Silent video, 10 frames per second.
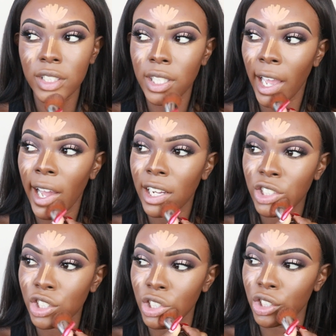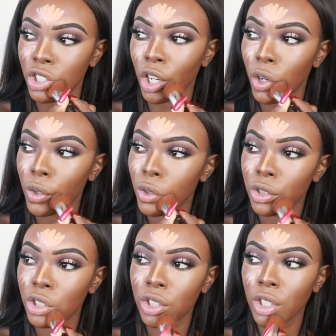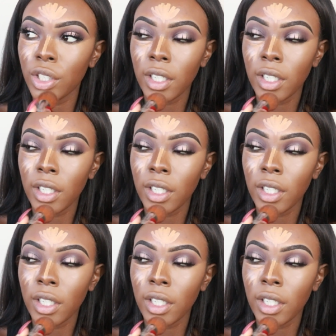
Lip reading: Dash or Dosh.